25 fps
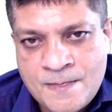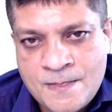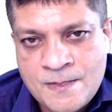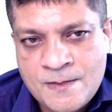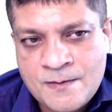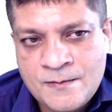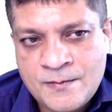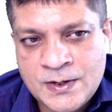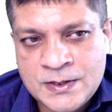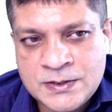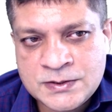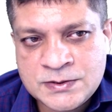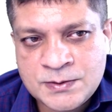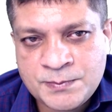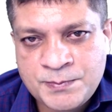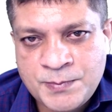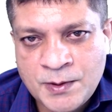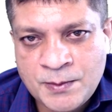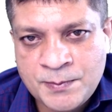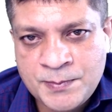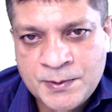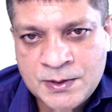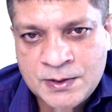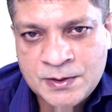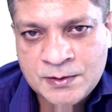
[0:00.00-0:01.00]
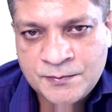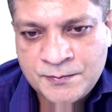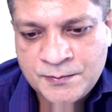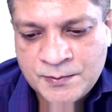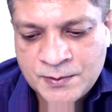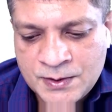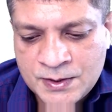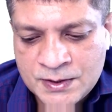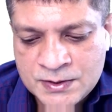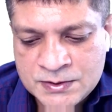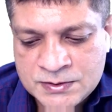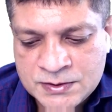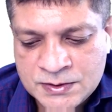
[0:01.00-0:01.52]
What is the property of
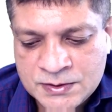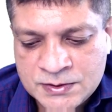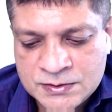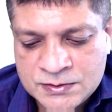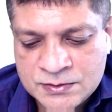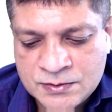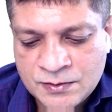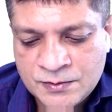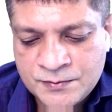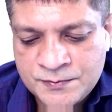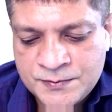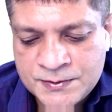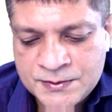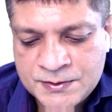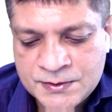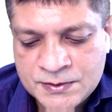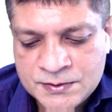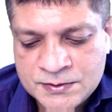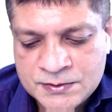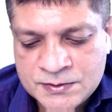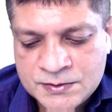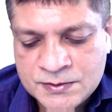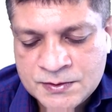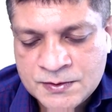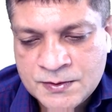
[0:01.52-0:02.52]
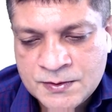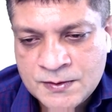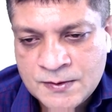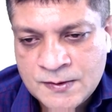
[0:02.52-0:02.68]
Fourier series coefficients?